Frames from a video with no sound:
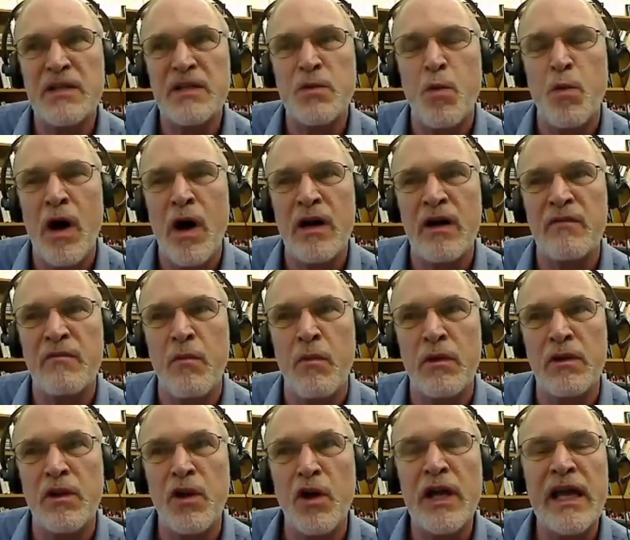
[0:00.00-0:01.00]
one of
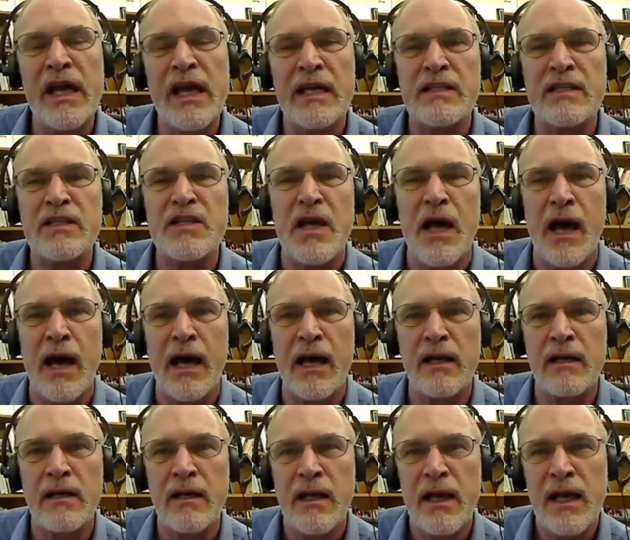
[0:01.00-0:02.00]
looking inside,
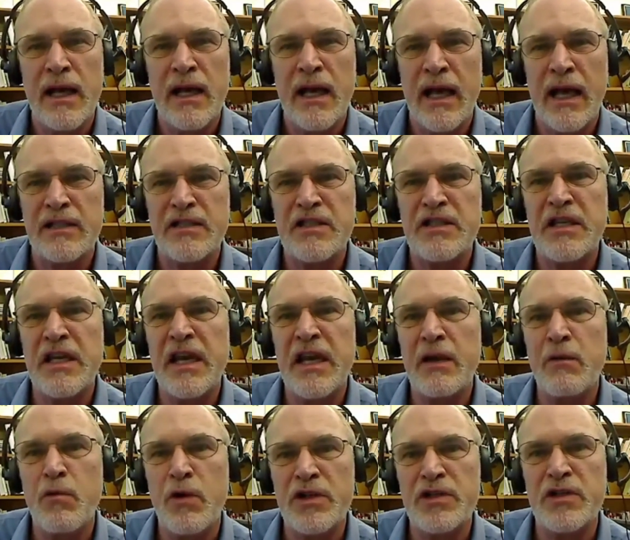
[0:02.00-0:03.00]
seeing
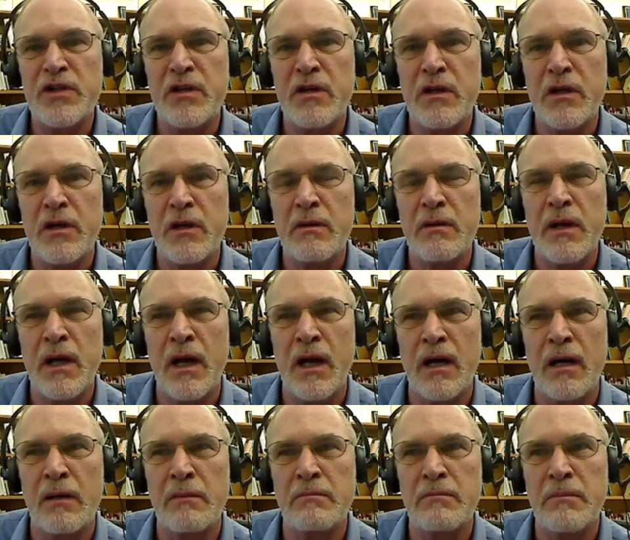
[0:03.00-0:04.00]
what you're
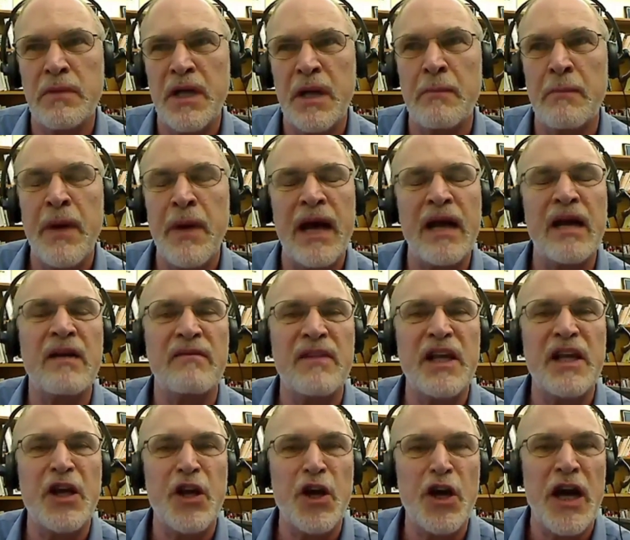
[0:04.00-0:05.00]
competitively
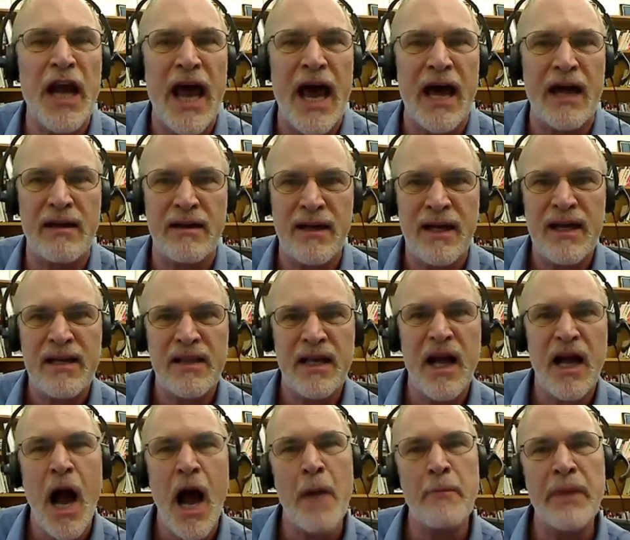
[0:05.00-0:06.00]
good at, the
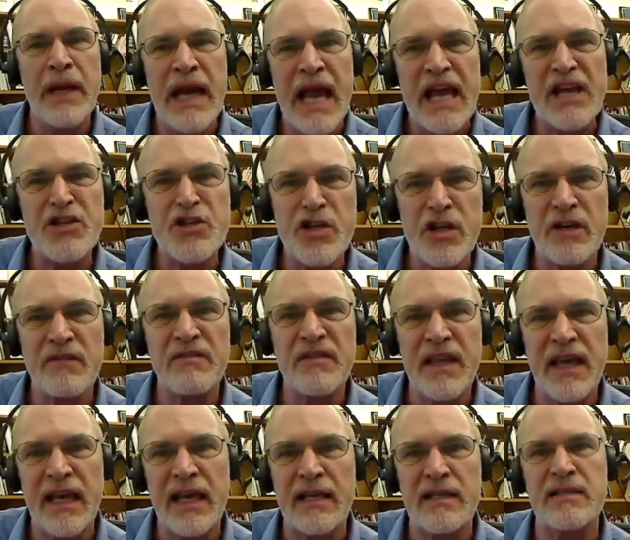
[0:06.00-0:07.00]
combination of
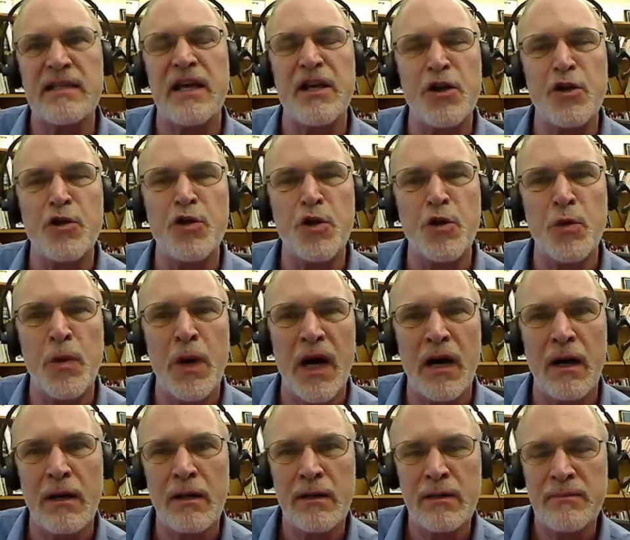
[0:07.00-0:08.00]
things that you do well,
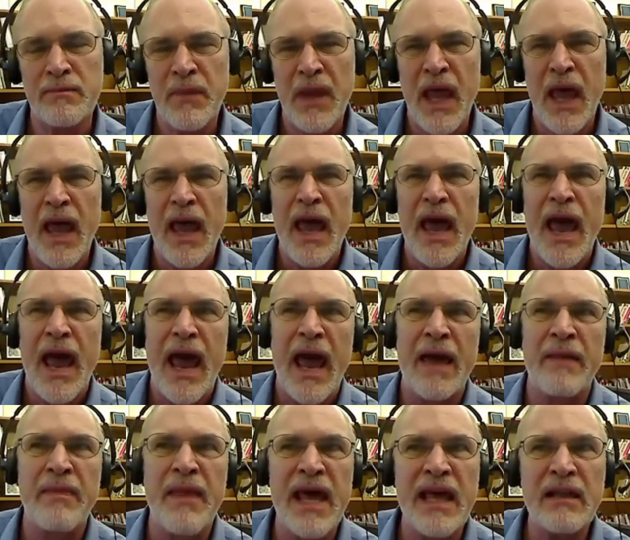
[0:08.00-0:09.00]
and
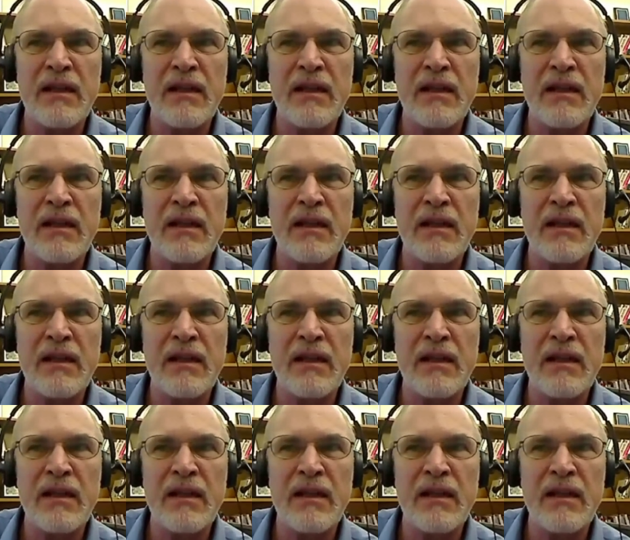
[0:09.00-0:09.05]
then